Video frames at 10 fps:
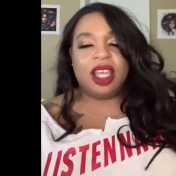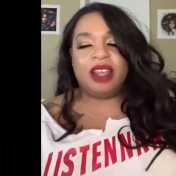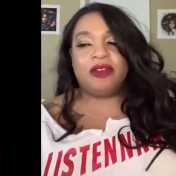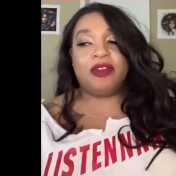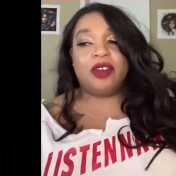
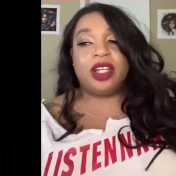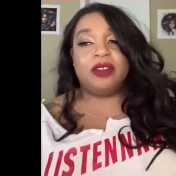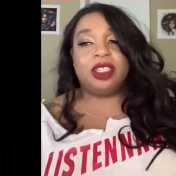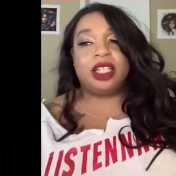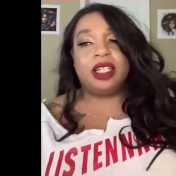And Freddie
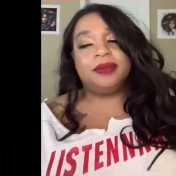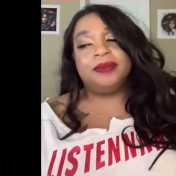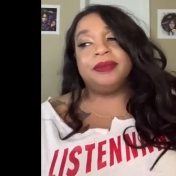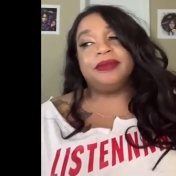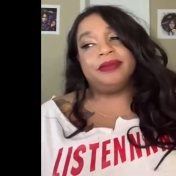was like,
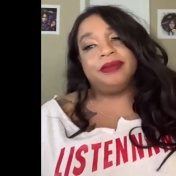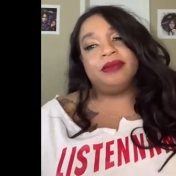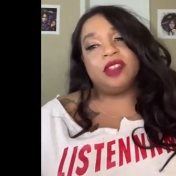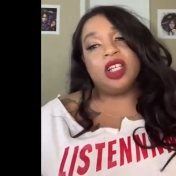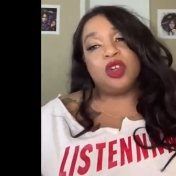
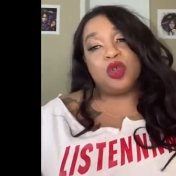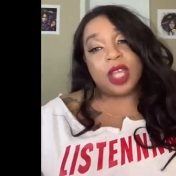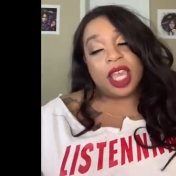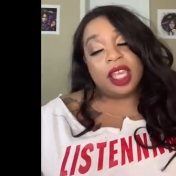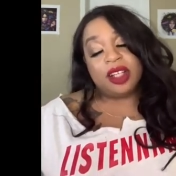mm,
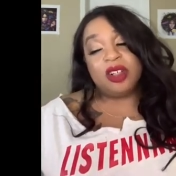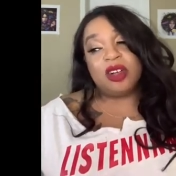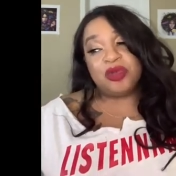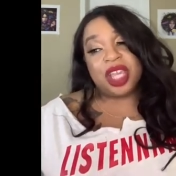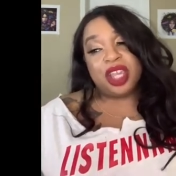okay,
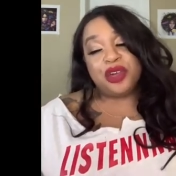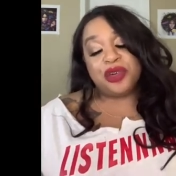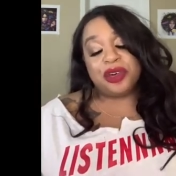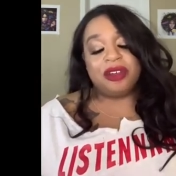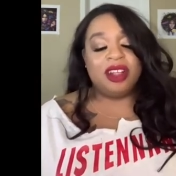okay, girl.